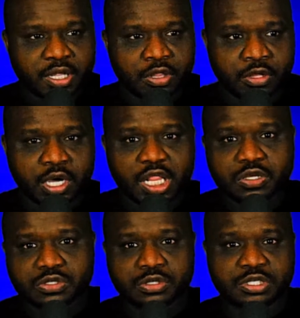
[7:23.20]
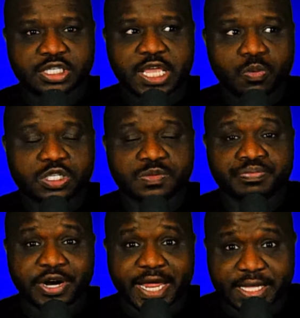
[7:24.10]
the color scheme was
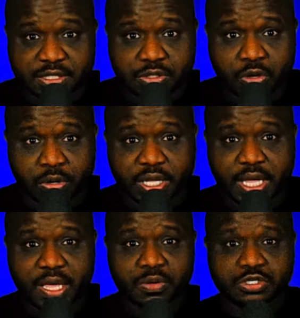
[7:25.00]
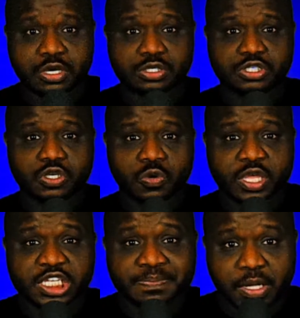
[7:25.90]
bright. Okay, it was also
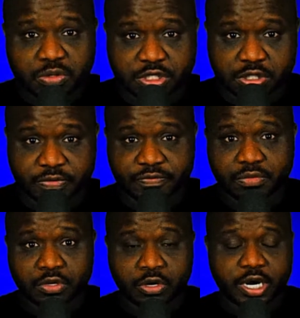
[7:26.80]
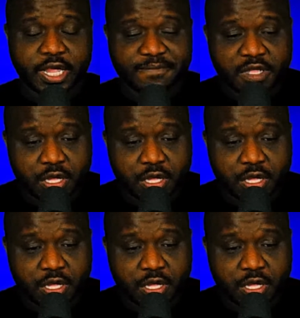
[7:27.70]
explosive. All right,